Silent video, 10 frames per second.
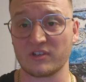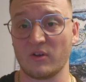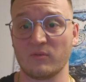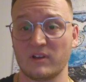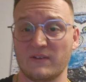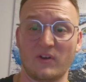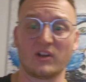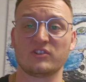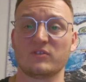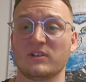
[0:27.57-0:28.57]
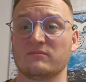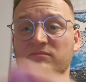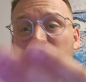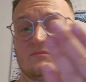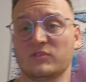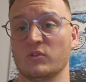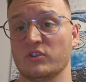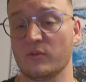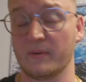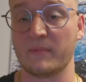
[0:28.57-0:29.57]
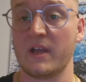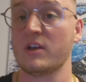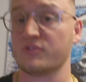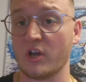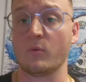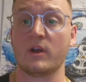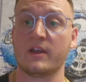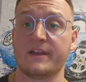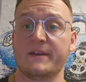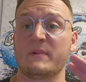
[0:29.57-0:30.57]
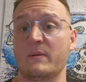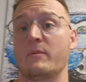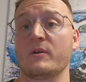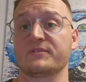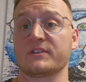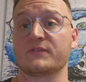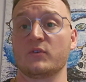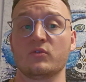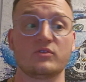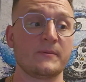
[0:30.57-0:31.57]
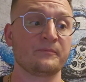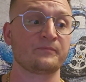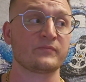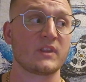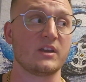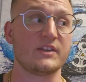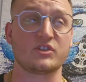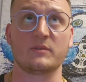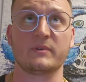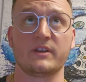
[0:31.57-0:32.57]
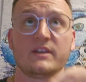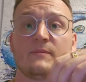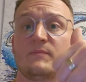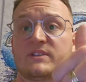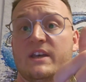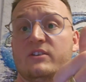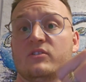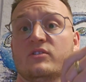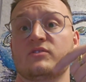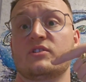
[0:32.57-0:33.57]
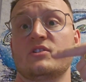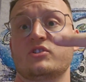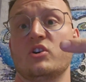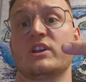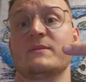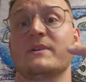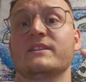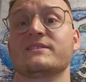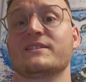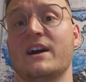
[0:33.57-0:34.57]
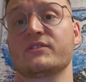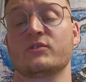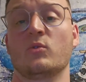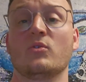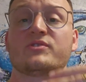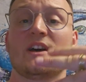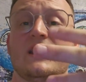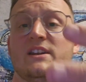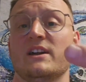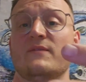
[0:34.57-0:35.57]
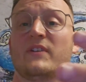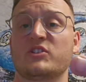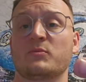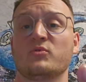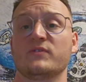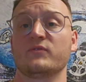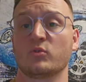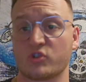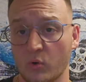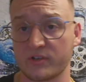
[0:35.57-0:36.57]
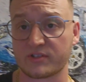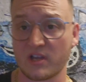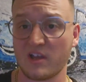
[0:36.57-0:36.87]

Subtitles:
So if I can do it, you can do it. So, minimally processed food. It's going to be potatoes, turkey mince, that sauce, and vegetables of your choice.